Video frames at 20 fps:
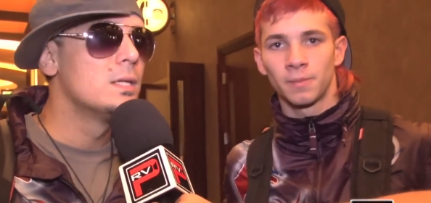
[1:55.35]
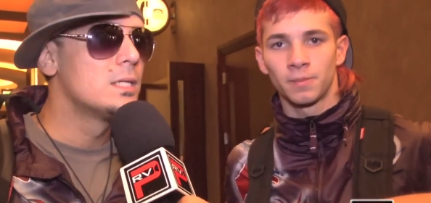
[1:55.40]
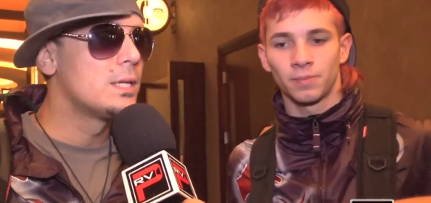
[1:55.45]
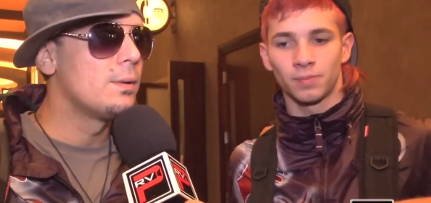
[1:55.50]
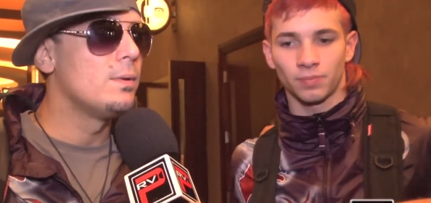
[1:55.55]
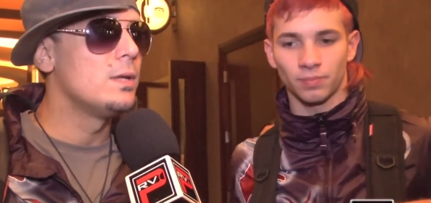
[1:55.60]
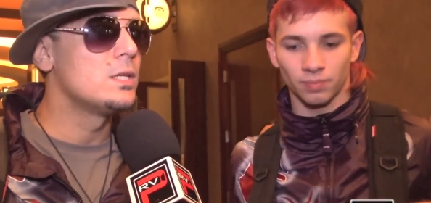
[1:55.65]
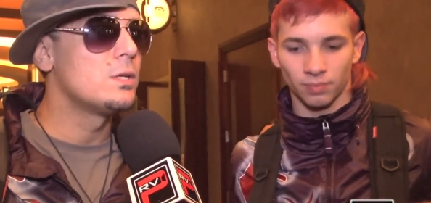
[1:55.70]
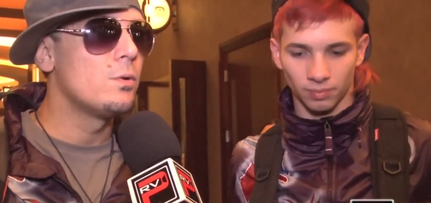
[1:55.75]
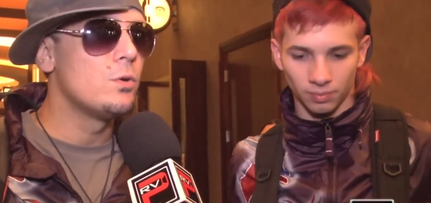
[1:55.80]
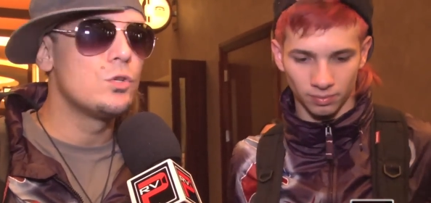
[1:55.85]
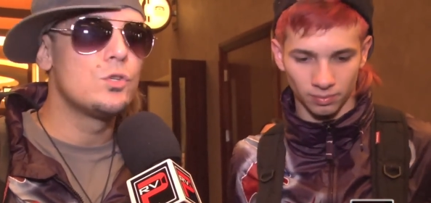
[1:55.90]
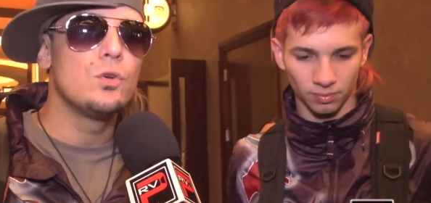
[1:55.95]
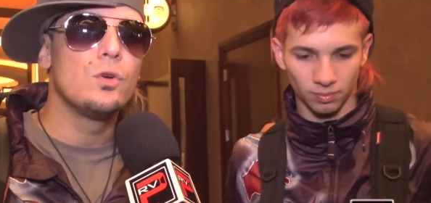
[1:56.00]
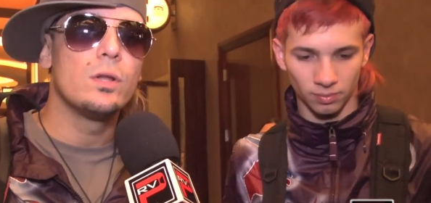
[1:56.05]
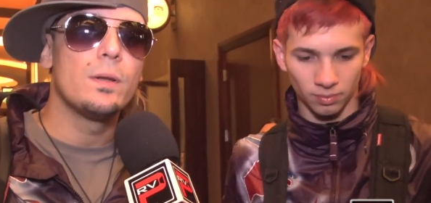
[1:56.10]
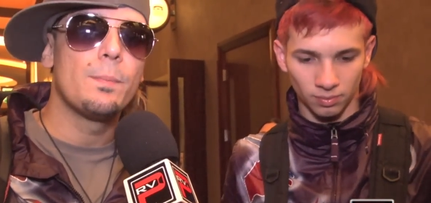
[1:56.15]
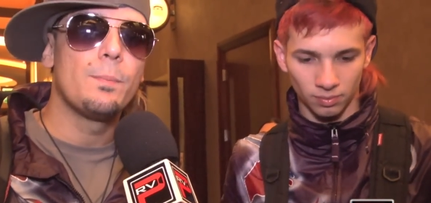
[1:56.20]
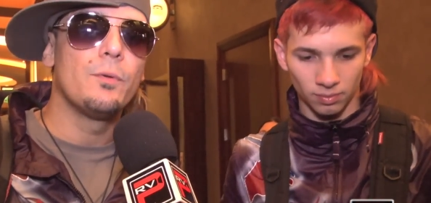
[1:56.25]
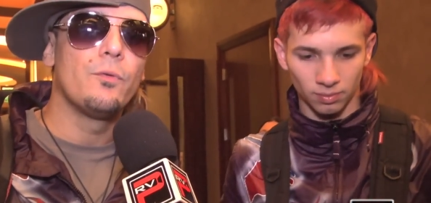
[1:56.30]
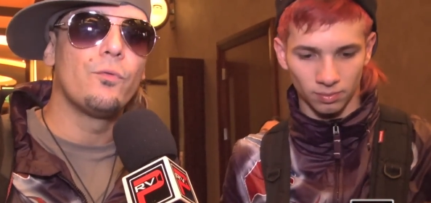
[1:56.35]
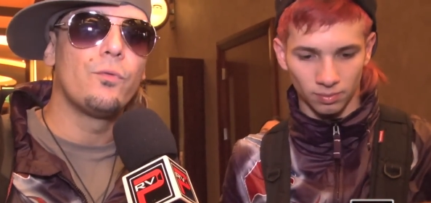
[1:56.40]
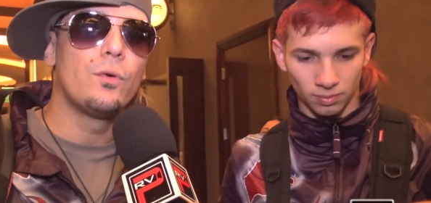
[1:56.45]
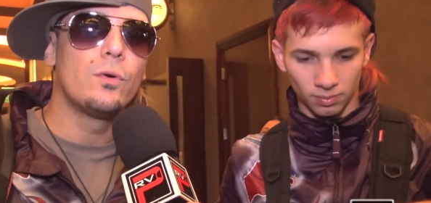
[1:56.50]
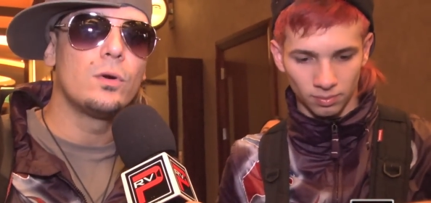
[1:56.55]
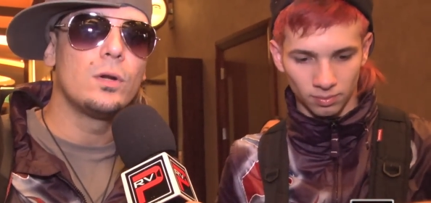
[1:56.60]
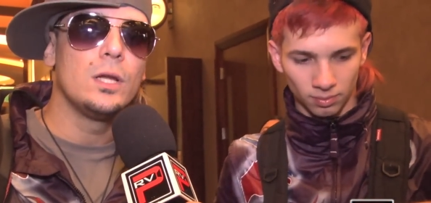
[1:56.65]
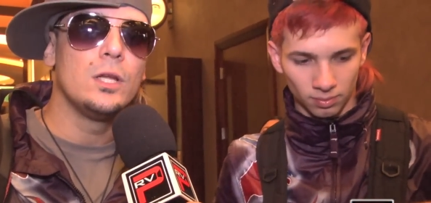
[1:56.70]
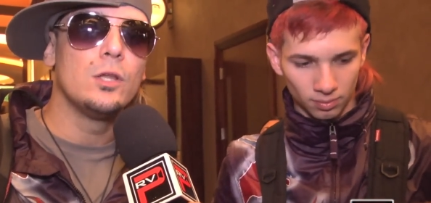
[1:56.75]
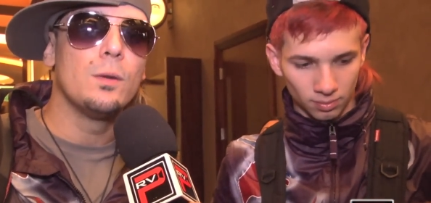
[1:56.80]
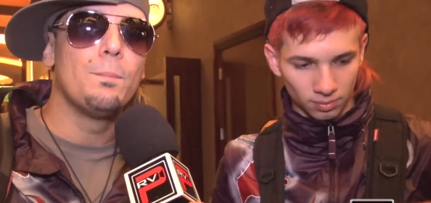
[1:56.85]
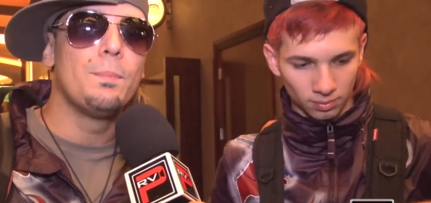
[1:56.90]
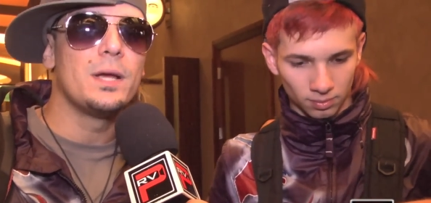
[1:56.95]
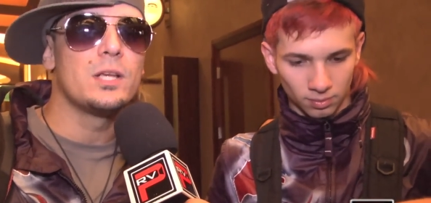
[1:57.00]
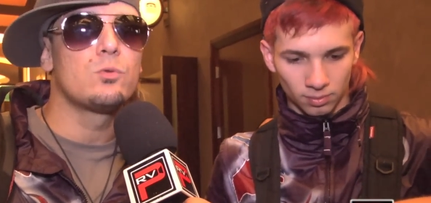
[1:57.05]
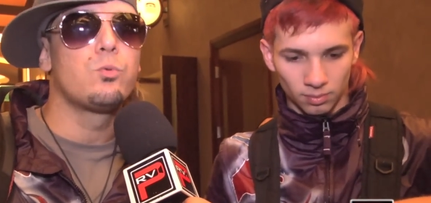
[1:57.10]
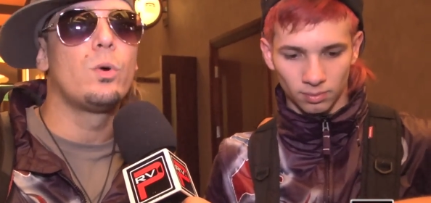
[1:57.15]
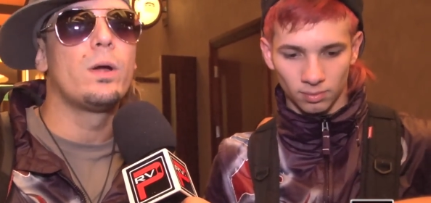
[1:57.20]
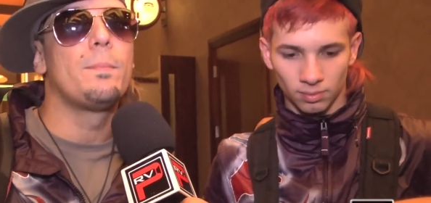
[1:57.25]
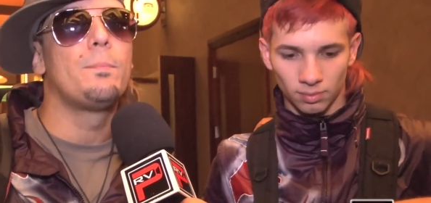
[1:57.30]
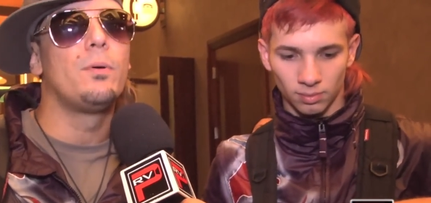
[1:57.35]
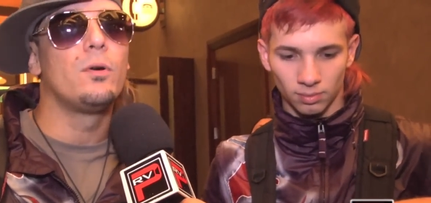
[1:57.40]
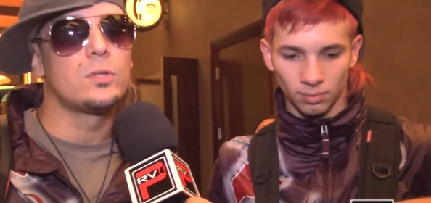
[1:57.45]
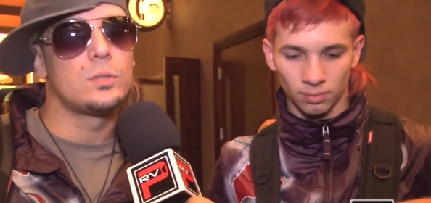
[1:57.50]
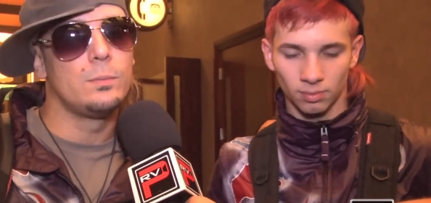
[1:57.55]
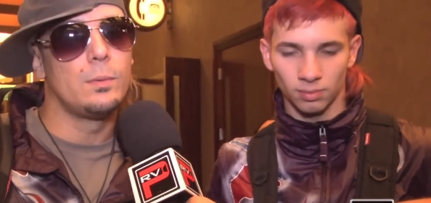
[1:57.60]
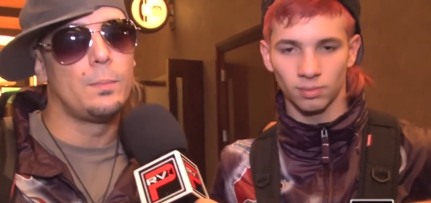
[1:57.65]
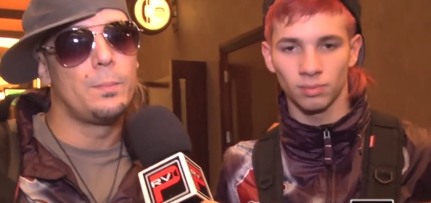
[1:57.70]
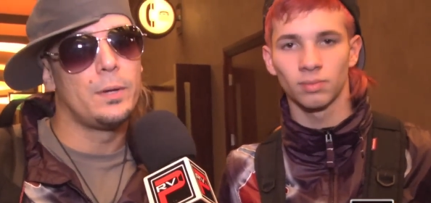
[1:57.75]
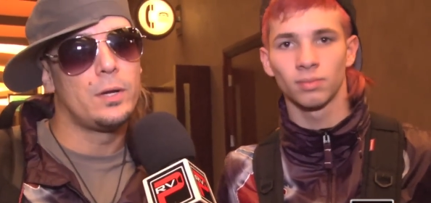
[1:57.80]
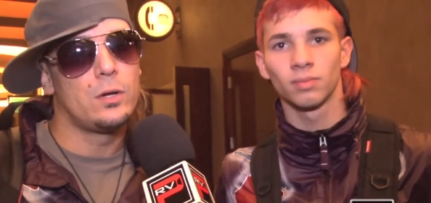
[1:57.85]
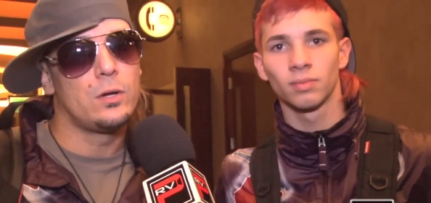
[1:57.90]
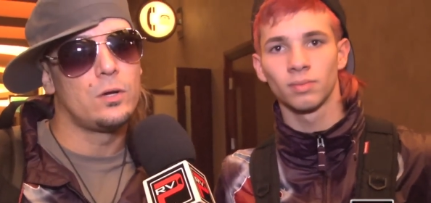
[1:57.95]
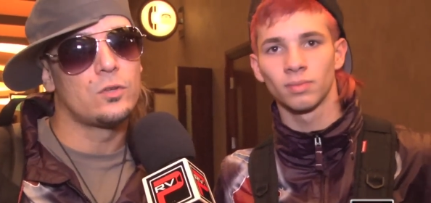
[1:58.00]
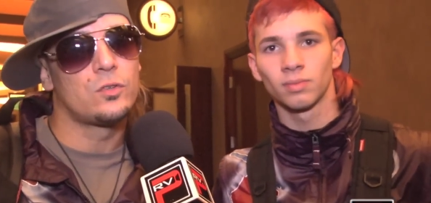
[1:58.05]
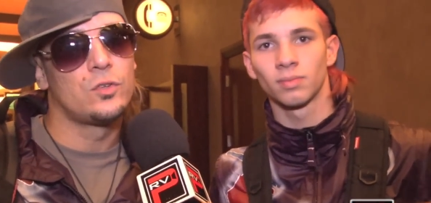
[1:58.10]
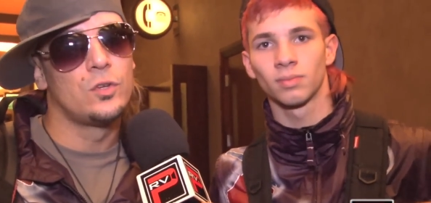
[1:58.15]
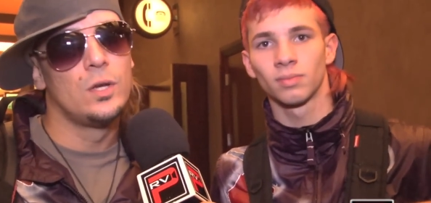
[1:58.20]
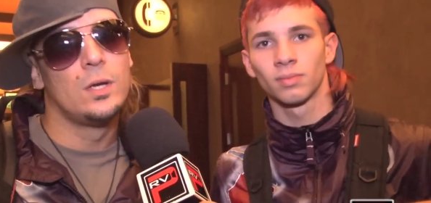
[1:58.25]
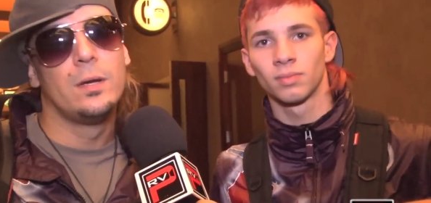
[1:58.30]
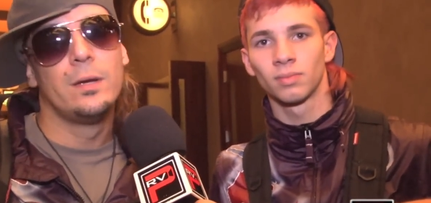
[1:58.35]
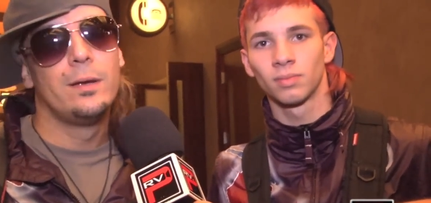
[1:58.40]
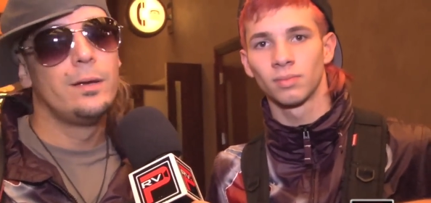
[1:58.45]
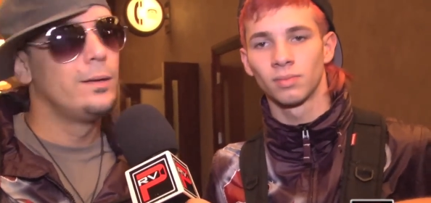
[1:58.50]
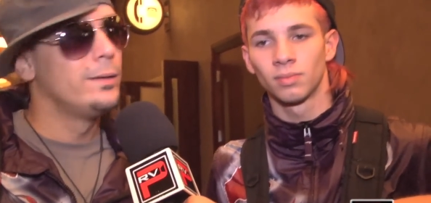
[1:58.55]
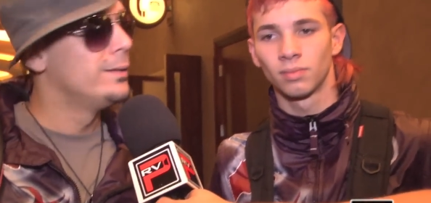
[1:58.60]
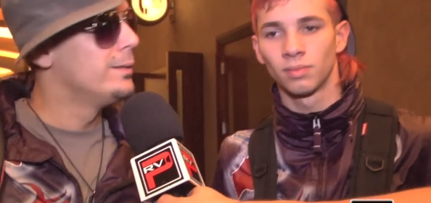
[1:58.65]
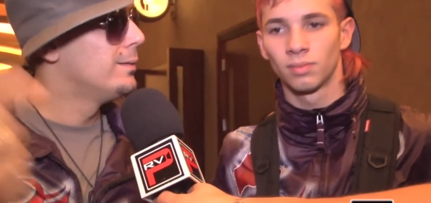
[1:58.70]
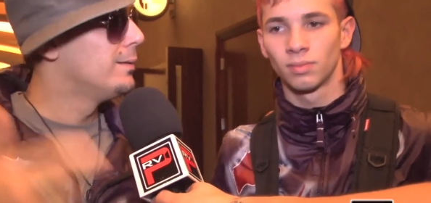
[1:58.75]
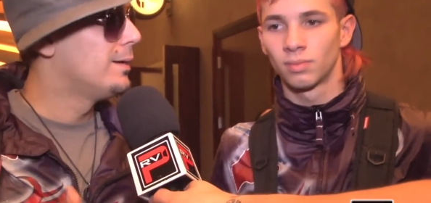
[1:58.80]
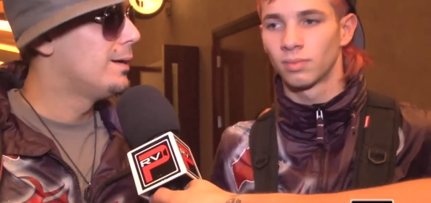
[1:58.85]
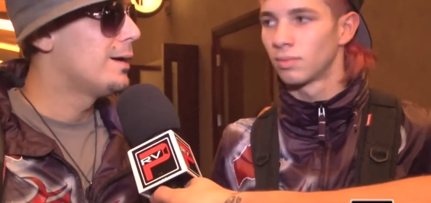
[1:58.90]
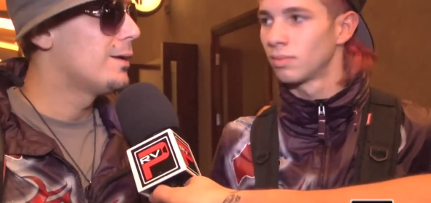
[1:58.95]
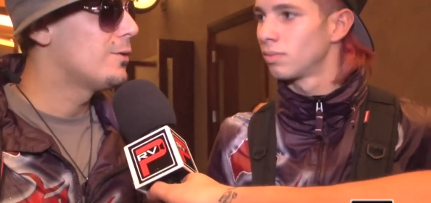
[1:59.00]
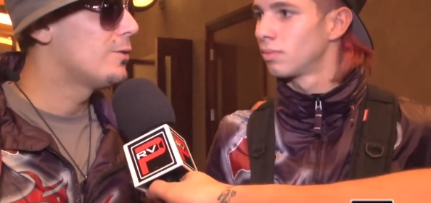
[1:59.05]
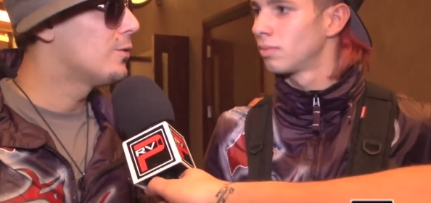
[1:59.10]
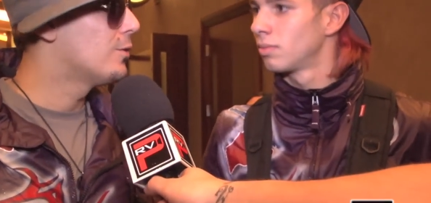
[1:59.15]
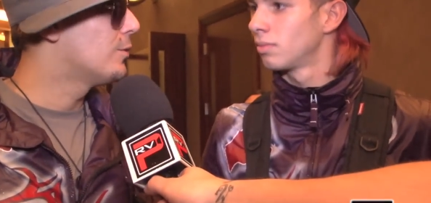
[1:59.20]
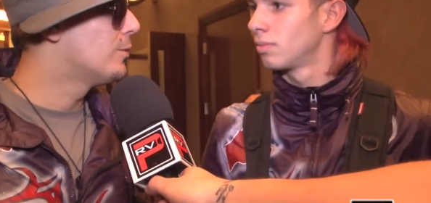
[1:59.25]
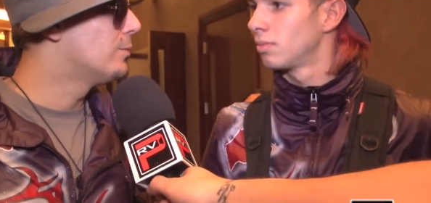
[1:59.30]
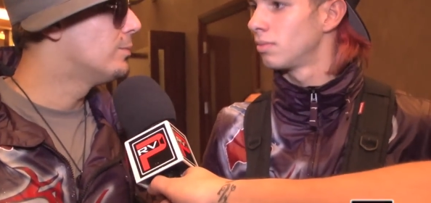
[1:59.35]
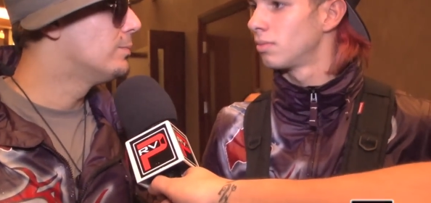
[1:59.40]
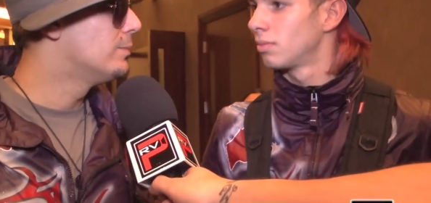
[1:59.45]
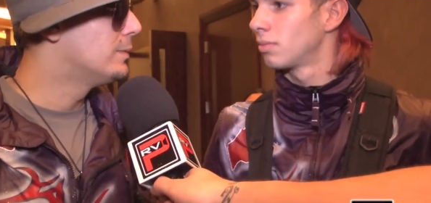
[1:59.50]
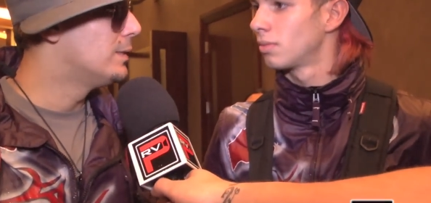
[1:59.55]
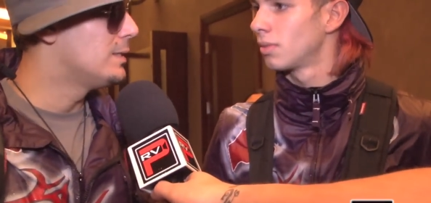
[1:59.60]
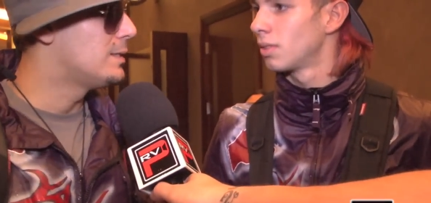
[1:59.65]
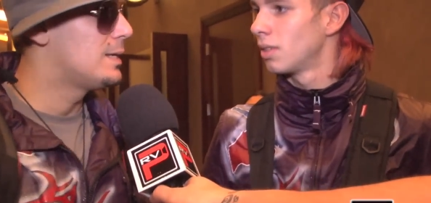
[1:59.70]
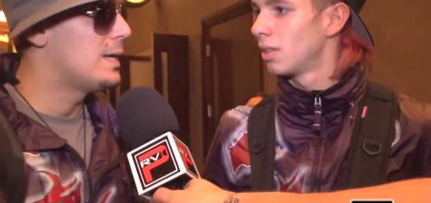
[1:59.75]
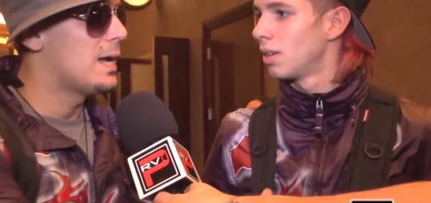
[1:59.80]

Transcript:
Speaker 1: 787 is gonna perform in the best way possible because. I don't know. This